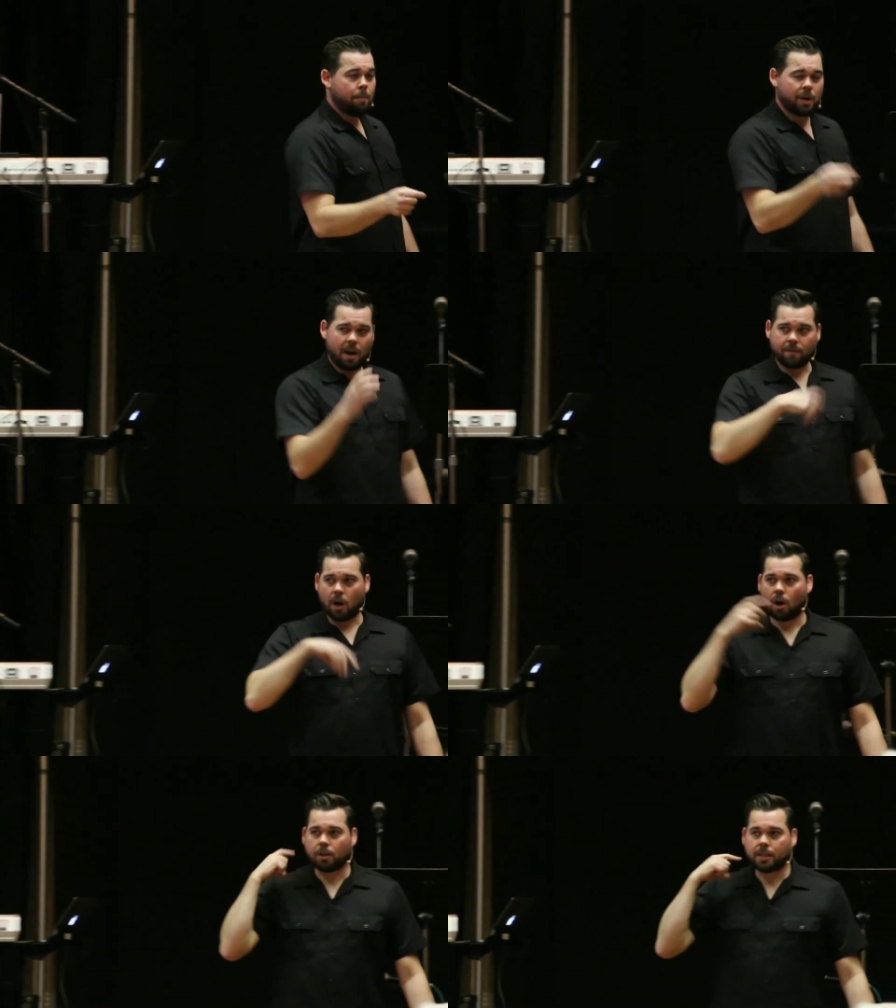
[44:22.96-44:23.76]
but you're having
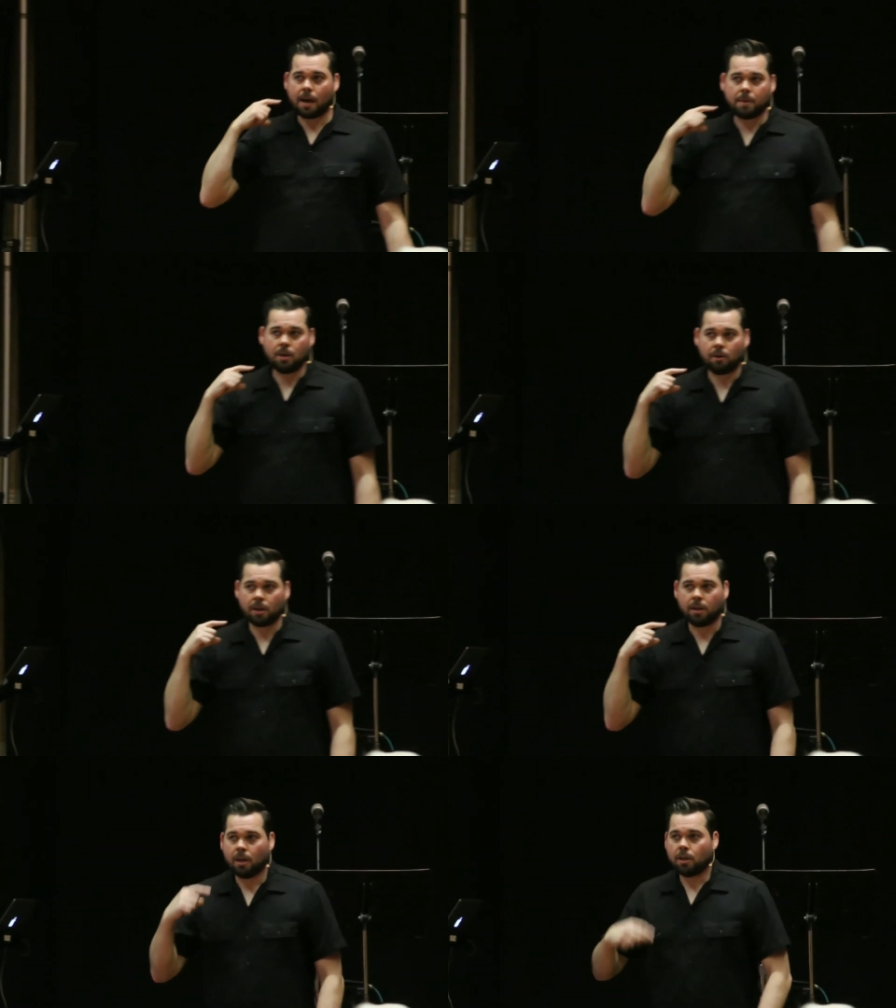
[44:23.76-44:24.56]
a hard time
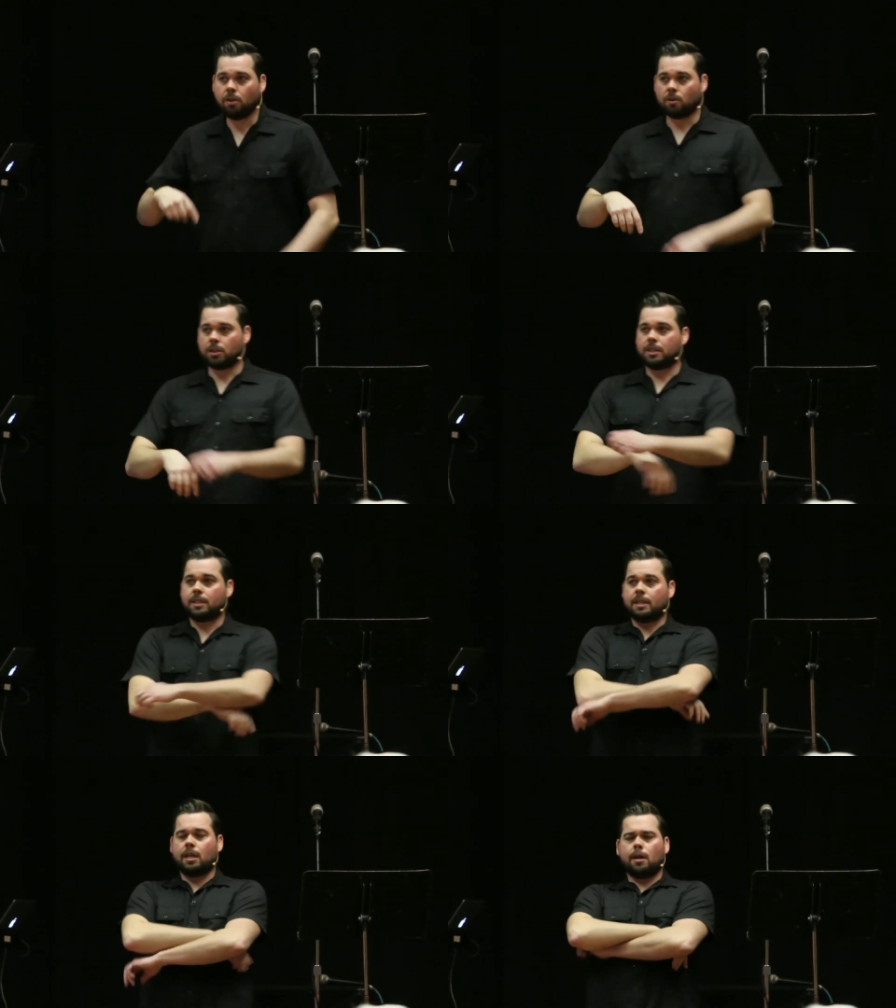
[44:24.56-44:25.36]
hearing, you don't
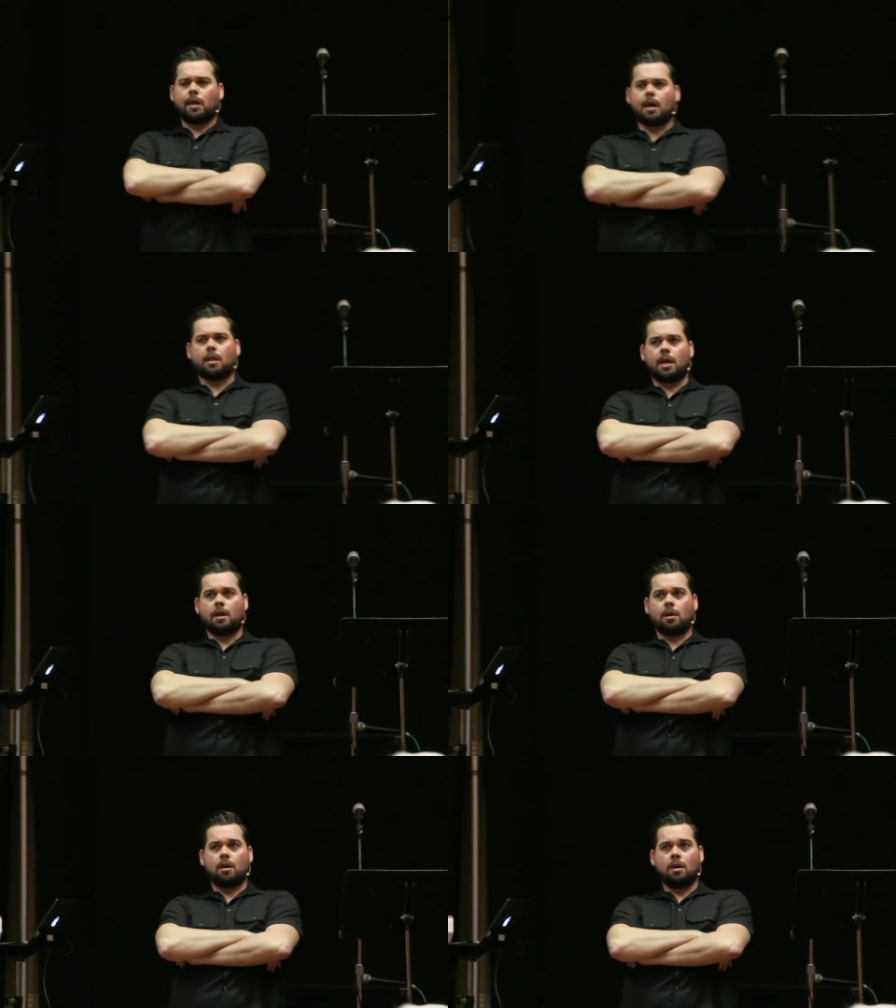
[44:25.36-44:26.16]
just sit there and kind of
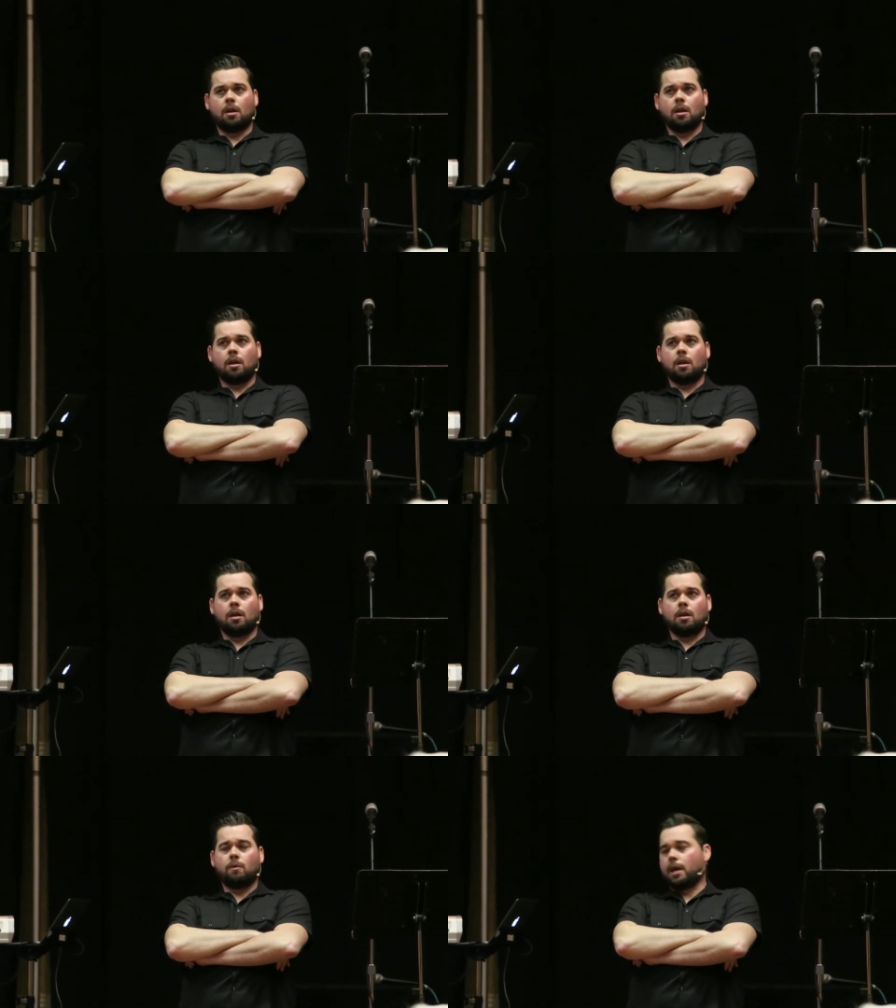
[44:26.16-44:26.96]
like,
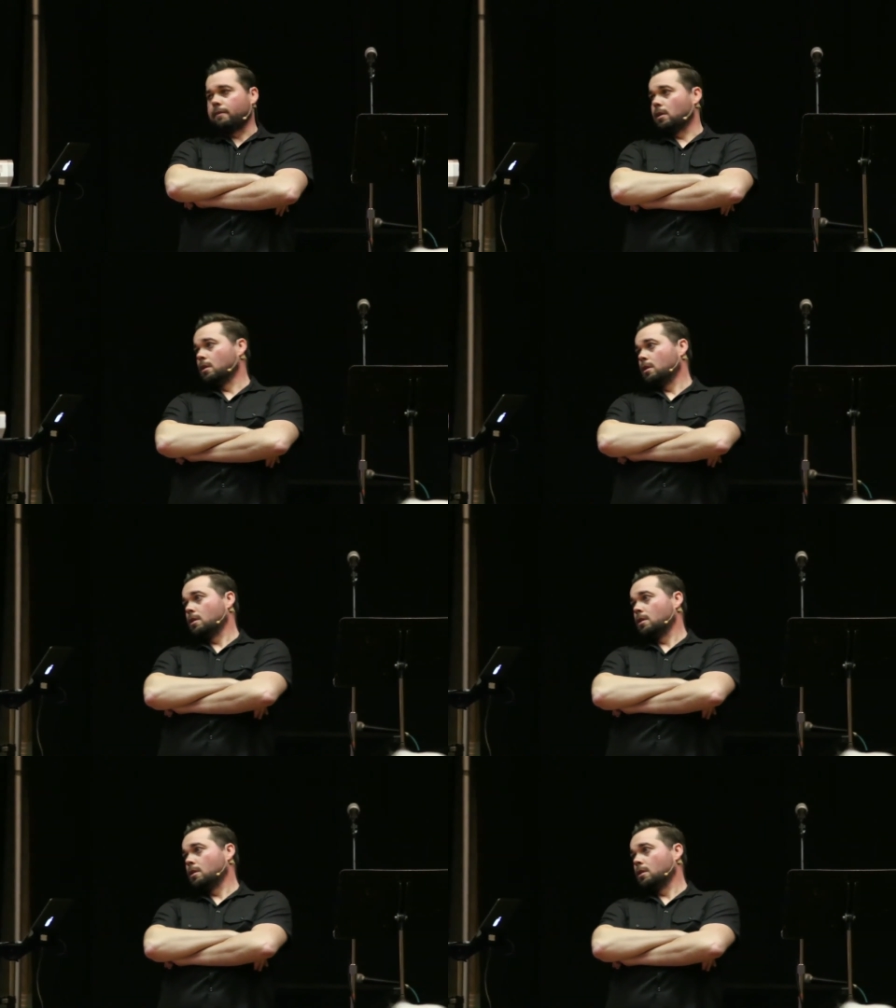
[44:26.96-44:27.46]
whatever.